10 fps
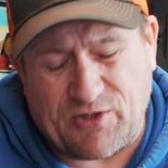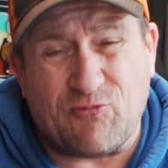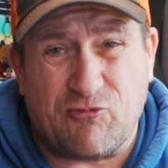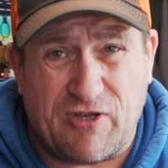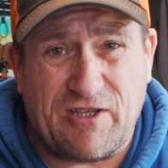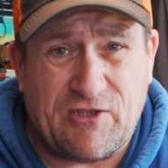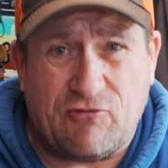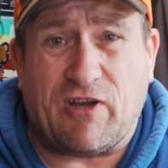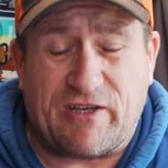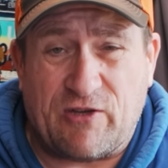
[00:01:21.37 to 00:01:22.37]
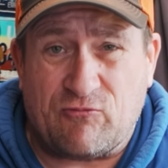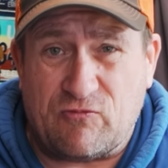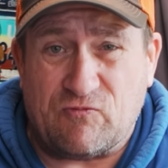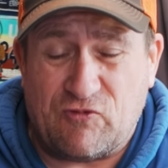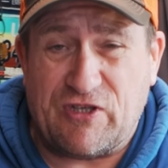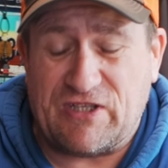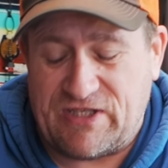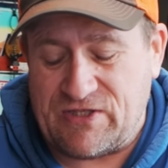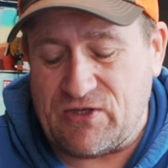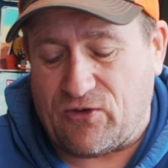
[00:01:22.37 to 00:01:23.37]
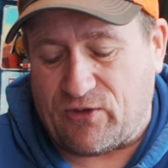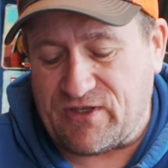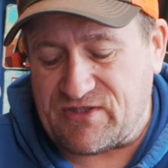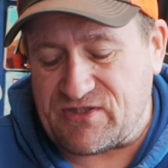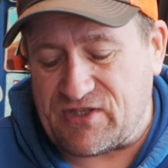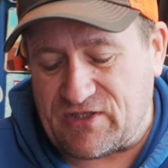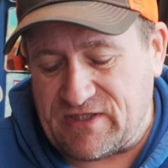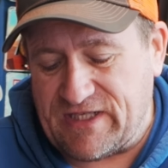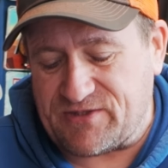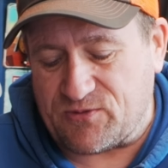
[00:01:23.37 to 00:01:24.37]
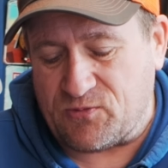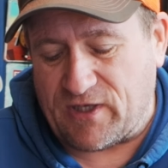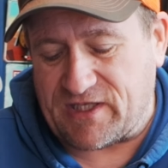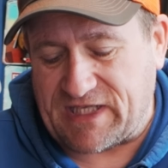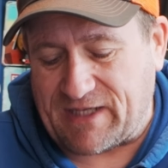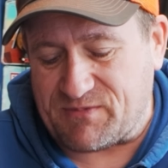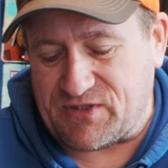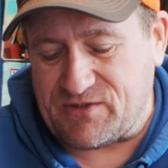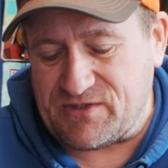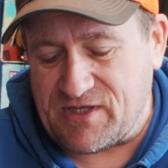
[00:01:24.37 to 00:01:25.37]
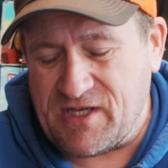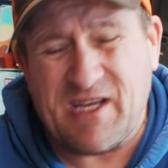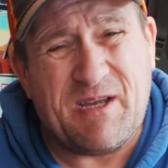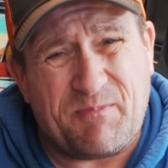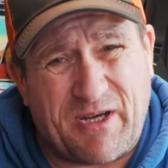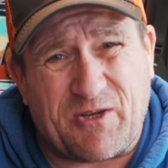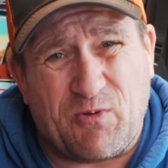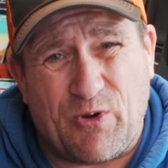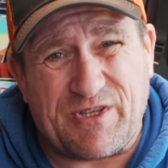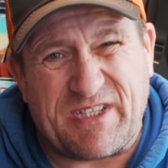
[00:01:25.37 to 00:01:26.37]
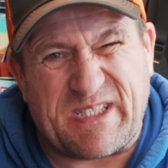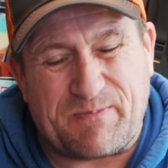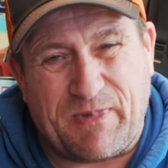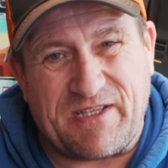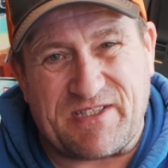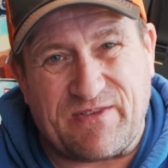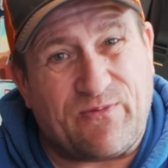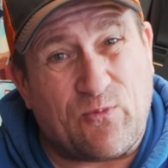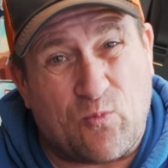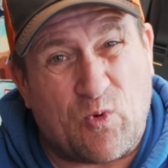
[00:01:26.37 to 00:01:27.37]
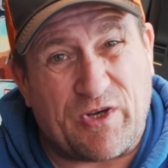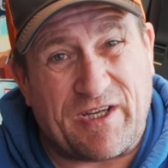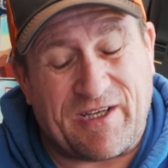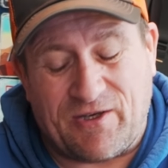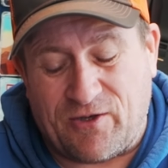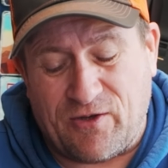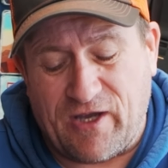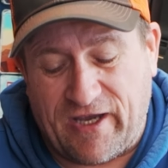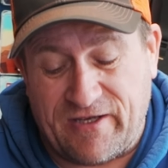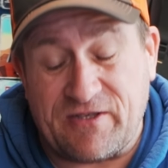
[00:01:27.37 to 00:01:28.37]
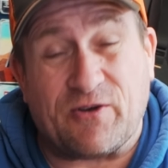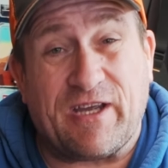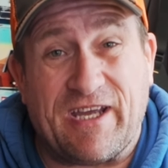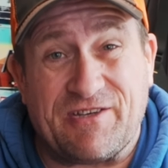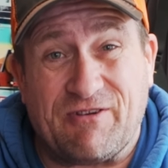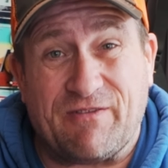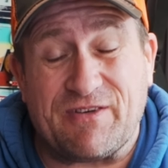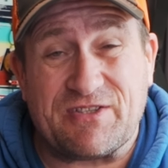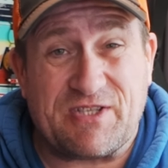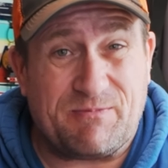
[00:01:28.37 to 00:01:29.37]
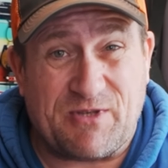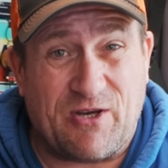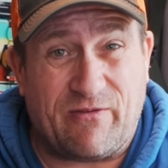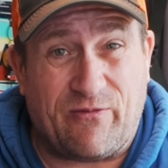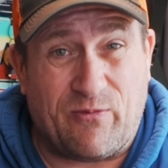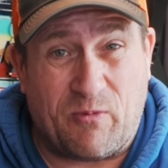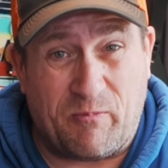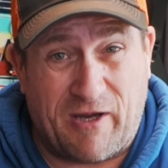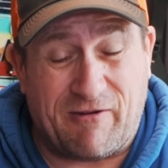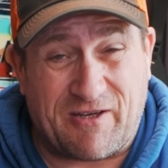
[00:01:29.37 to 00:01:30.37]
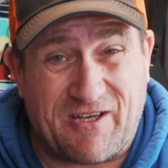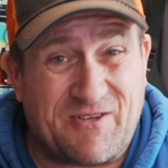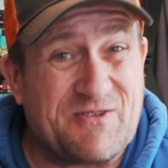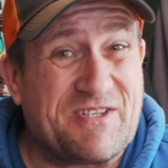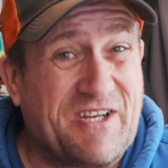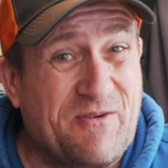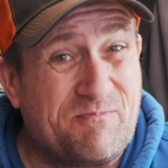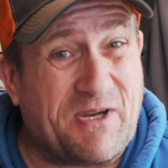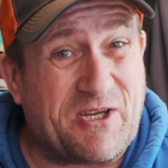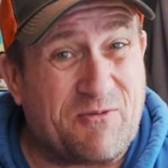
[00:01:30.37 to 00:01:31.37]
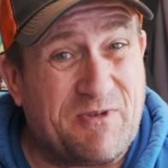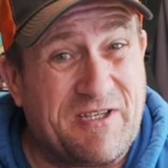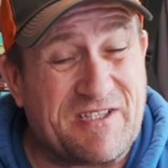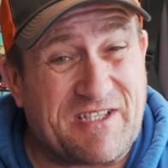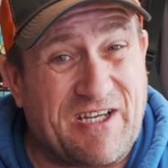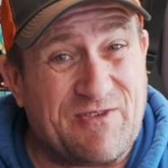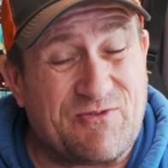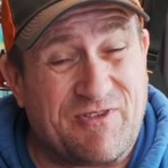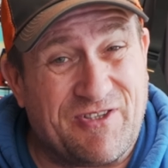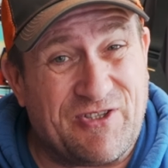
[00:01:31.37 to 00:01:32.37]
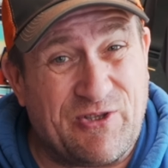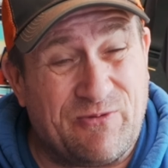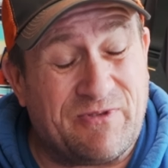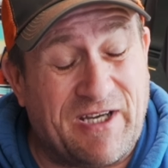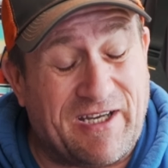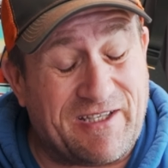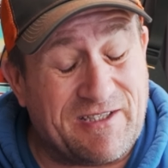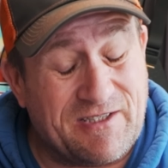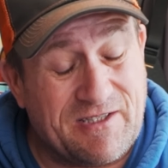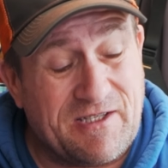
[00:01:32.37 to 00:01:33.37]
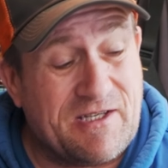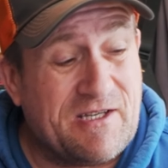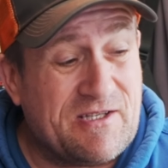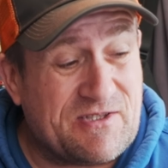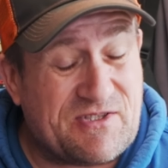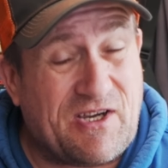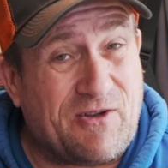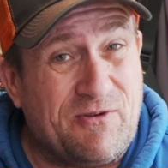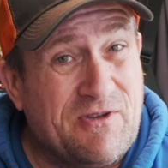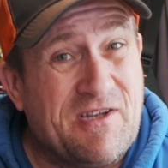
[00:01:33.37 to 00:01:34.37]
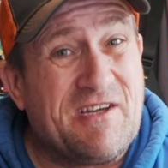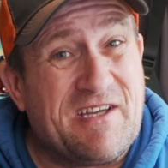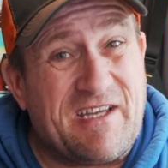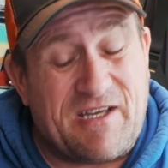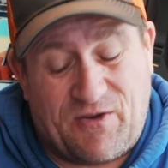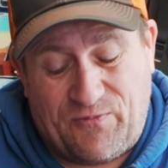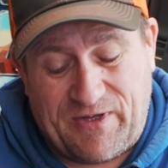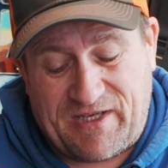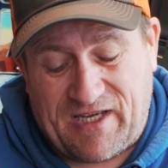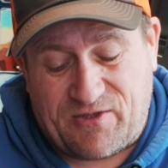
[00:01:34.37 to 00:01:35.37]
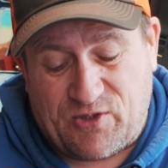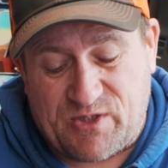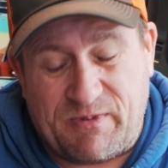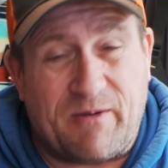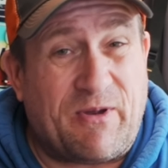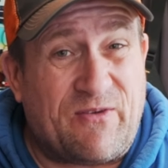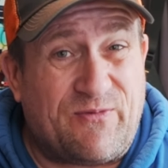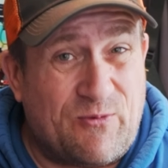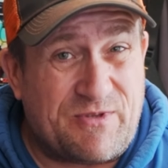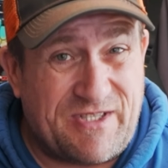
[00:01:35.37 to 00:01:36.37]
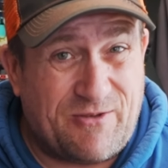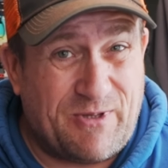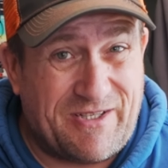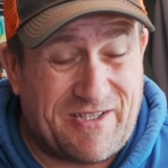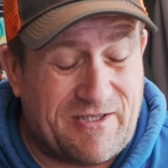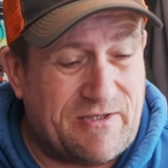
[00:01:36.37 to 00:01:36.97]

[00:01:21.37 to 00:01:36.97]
are really great. They're really nice little adapters, but they're quite expensive for what they are, and I had to have this shipped over from America because they don't make them in this country, in the UK. So I think that cost me about 40 quid